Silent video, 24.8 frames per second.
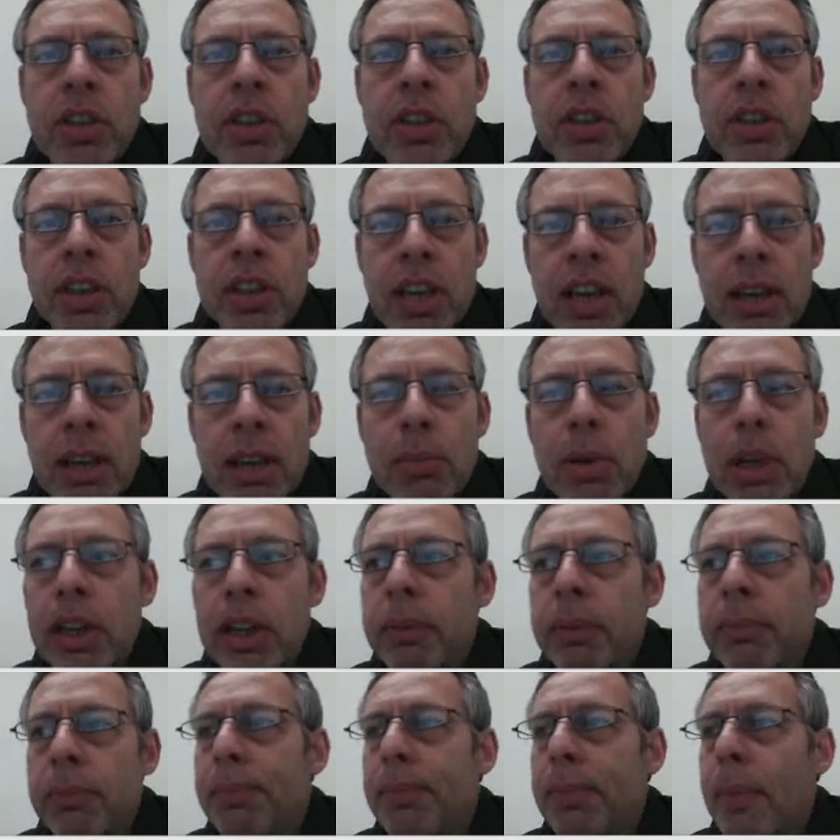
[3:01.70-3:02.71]
cabling.
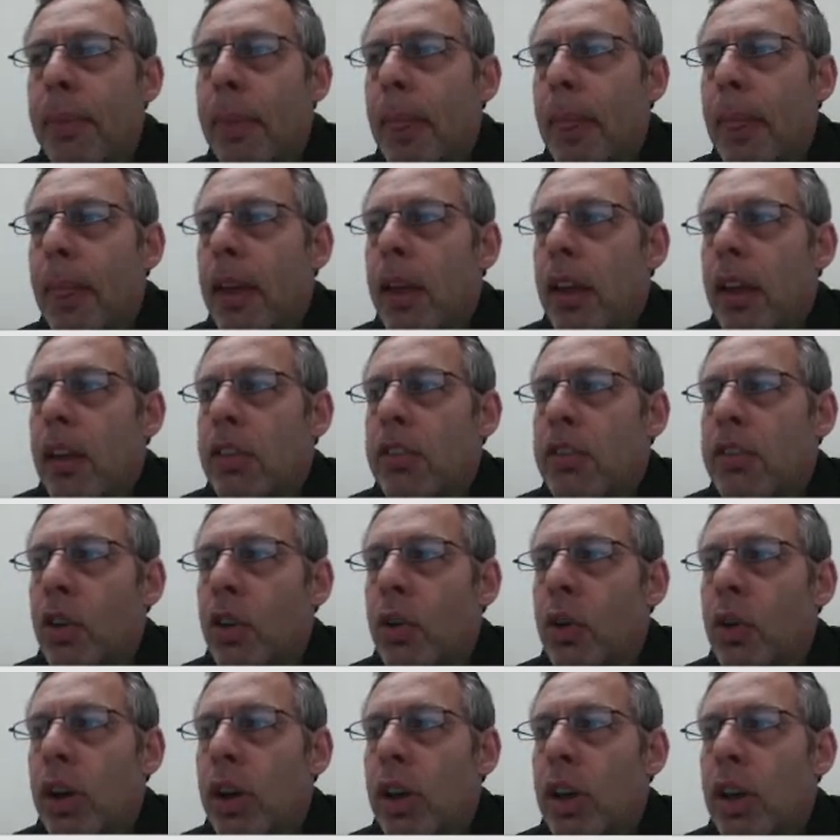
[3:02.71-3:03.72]

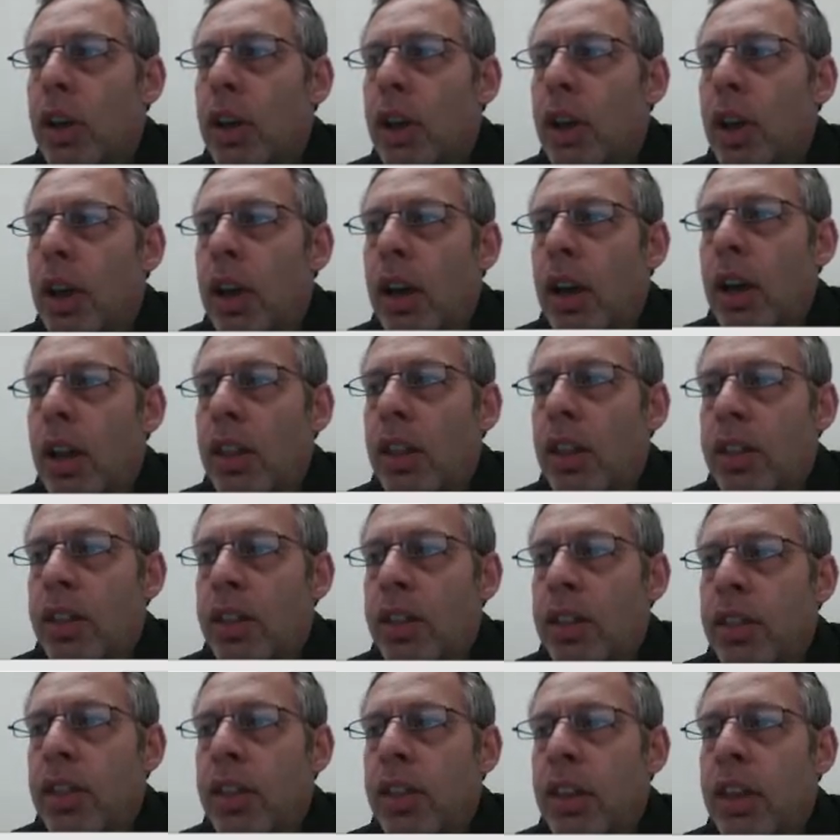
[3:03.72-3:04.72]
So
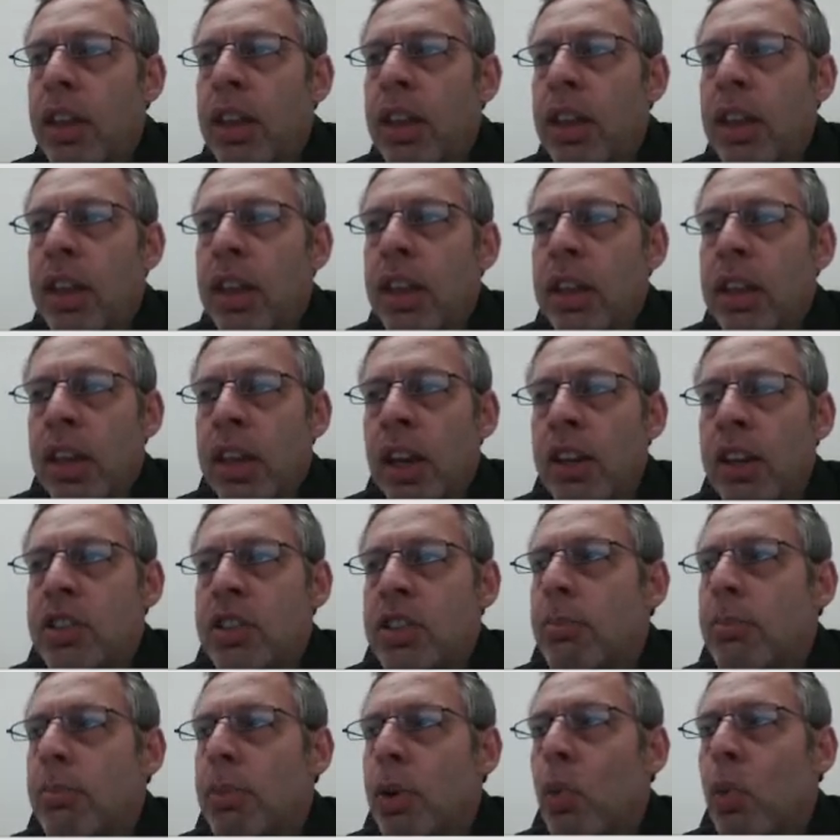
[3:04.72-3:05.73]
the connection
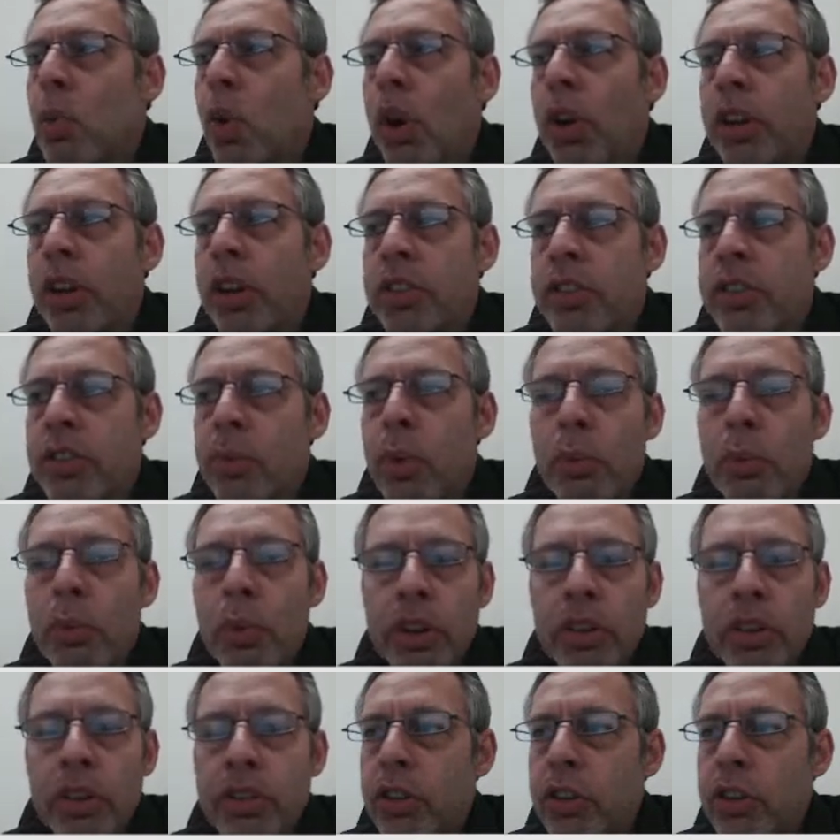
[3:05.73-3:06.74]
number 1 is the one we're
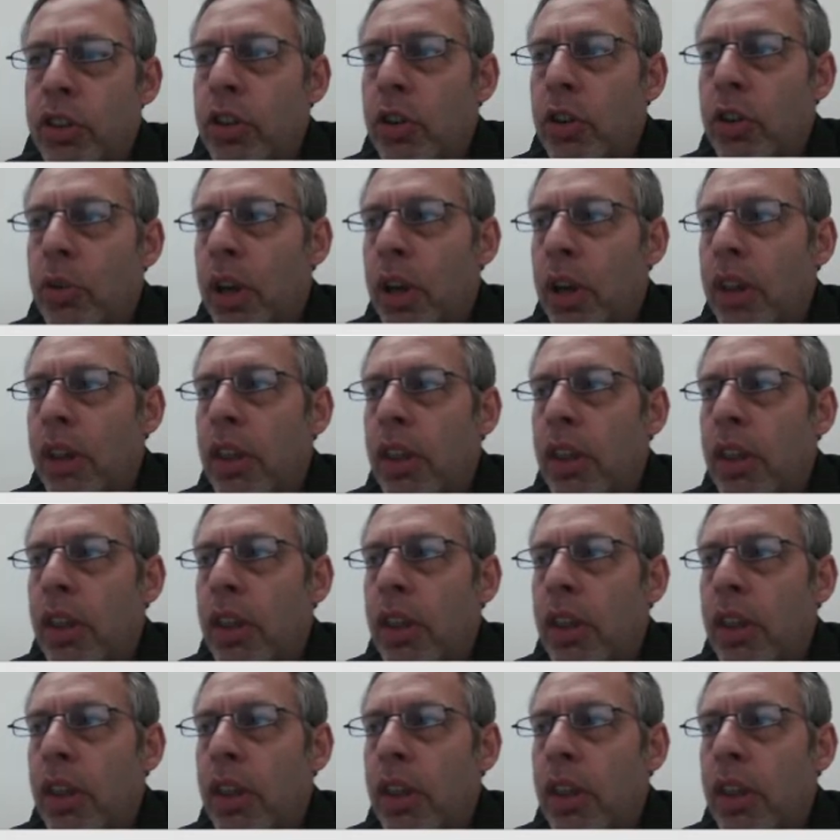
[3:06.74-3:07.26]
concerned with.